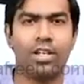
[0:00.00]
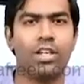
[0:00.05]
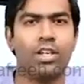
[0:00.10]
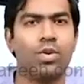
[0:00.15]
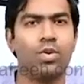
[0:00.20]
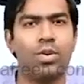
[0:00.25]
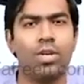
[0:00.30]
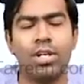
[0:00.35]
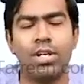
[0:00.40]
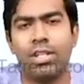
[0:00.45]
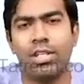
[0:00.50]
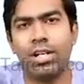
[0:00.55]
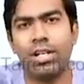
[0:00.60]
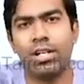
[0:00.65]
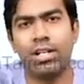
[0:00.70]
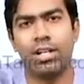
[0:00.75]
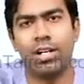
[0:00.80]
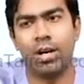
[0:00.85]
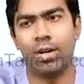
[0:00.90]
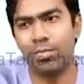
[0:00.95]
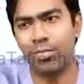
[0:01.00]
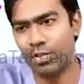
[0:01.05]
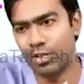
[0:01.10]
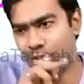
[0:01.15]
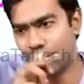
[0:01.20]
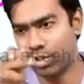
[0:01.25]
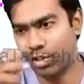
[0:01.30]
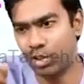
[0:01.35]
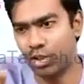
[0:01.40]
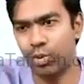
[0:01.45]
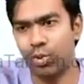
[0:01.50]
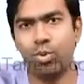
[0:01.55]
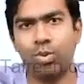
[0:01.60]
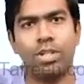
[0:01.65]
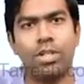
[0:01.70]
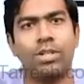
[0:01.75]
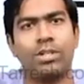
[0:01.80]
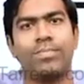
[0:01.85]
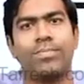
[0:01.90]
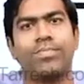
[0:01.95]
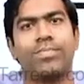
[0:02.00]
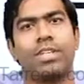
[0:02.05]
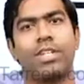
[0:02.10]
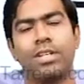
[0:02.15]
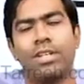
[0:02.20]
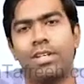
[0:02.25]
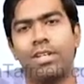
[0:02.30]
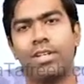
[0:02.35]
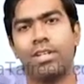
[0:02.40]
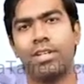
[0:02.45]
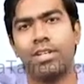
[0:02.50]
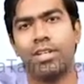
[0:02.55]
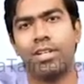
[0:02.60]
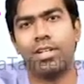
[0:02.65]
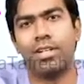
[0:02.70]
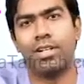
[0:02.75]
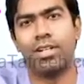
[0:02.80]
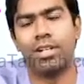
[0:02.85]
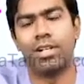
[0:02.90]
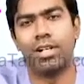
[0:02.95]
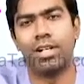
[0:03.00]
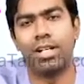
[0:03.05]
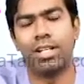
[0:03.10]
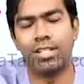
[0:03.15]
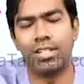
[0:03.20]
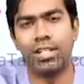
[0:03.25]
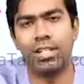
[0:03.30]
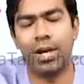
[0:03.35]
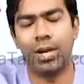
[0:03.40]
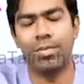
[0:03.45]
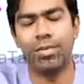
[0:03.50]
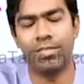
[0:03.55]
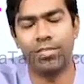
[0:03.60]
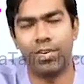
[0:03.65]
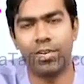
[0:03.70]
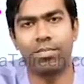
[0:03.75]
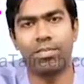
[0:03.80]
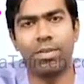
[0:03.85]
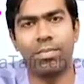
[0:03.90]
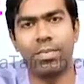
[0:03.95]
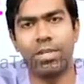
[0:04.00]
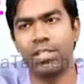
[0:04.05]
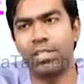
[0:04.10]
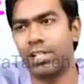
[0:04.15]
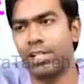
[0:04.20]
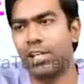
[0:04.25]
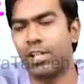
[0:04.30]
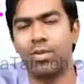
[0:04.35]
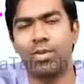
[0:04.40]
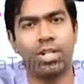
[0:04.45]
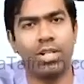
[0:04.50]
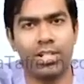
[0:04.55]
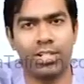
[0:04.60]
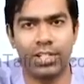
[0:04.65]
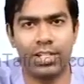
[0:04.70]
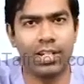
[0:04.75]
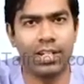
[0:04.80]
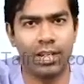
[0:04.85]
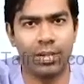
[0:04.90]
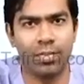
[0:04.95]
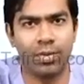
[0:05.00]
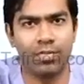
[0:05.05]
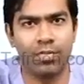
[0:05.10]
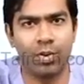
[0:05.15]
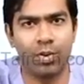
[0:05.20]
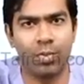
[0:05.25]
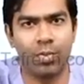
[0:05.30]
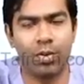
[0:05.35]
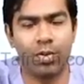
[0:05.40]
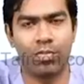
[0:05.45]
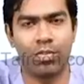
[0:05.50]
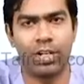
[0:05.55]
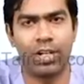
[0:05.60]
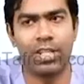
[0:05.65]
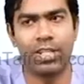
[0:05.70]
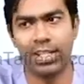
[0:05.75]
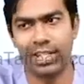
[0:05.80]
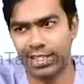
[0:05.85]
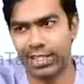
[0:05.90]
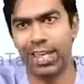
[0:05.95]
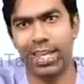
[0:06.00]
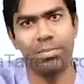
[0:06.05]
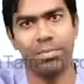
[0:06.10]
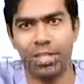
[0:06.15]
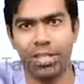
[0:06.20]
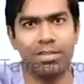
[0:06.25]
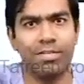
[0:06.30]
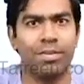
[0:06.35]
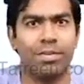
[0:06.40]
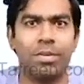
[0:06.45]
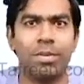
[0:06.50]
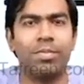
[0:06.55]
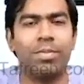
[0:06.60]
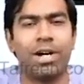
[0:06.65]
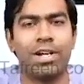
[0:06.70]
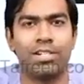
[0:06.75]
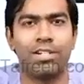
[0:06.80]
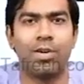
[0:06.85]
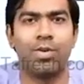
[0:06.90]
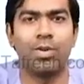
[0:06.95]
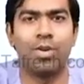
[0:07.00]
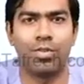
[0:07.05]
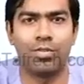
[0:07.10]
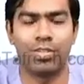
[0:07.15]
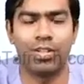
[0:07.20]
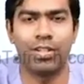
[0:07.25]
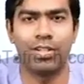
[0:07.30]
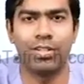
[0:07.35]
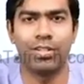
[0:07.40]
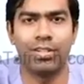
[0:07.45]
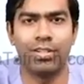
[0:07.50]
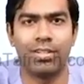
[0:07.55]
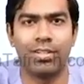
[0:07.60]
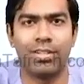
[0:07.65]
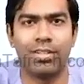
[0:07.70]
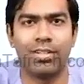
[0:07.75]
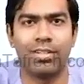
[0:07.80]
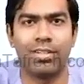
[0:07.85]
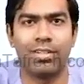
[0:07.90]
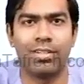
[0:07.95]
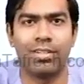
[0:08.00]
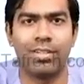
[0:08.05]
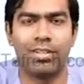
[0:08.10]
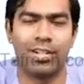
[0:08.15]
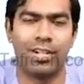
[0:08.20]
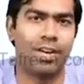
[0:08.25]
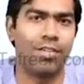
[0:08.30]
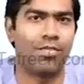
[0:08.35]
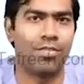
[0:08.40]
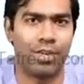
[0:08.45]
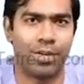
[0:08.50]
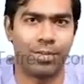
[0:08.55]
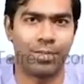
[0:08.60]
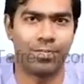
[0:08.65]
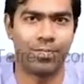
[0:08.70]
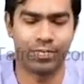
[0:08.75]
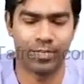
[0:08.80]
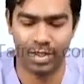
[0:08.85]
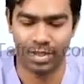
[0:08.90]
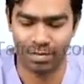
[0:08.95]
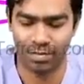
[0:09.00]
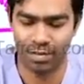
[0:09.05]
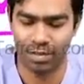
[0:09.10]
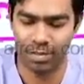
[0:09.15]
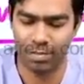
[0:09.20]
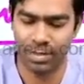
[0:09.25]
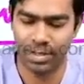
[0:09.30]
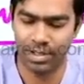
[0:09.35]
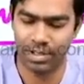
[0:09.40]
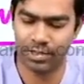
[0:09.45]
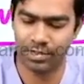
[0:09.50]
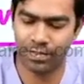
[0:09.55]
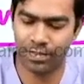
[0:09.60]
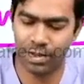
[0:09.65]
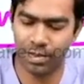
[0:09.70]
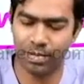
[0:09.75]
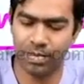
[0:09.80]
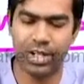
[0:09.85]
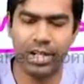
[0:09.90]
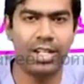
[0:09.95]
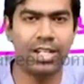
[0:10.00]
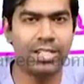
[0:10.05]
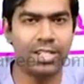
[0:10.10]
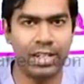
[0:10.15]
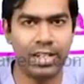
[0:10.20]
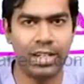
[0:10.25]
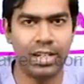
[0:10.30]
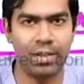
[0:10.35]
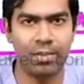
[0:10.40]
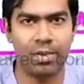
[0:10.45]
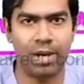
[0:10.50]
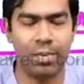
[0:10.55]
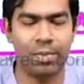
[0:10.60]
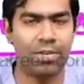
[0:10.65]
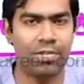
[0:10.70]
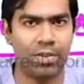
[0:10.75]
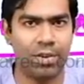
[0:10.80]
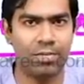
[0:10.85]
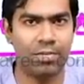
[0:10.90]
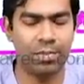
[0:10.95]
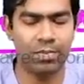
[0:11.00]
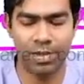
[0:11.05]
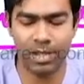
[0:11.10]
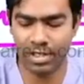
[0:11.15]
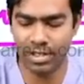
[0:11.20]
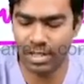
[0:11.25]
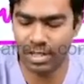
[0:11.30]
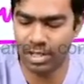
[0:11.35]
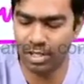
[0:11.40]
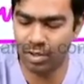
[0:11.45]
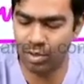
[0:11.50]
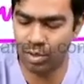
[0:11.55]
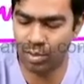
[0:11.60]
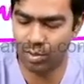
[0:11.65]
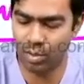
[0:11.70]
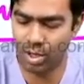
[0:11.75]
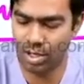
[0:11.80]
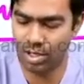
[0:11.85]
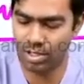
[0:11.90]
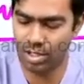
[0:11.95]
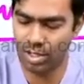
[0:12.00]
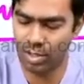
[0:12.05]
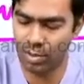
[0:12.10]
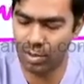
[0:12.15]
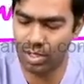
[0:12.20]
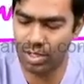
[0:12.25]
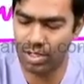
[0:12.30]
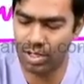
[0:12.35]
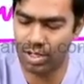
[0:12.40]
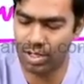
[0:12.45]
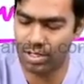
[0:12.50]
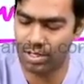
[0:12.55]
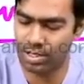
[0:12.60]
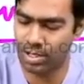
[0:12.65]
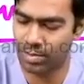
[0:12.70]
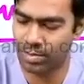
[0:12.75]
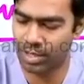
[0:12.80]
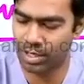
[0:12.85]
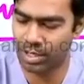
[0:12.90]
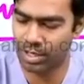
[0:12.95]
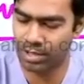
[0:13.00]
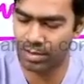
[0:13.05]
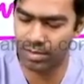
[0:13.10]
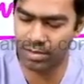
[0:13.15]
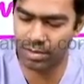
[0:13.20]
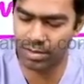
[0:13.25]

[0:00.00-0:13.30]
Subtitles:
urine that comes through the from the PCT to the descending limb of the loop of Henle, the same thing will be passed out of the nephron, which means from the descending limb, from the PCT, you know what is the urine that is coming.